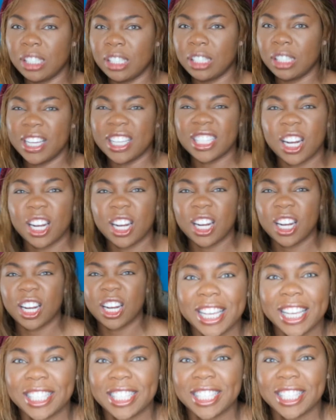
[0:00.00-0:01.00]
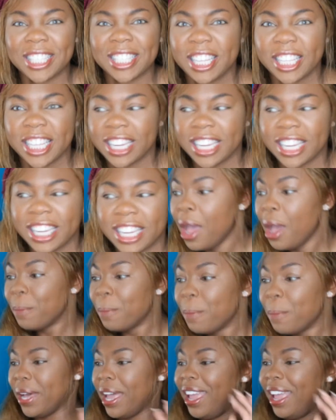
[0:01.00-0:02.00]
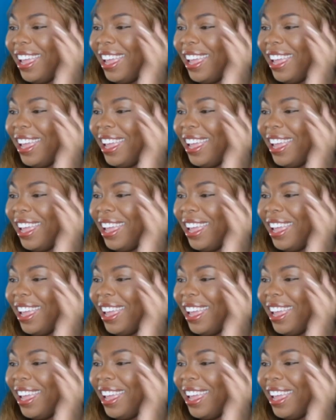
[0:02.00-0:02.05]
is because I don't want you guys to steal it. But...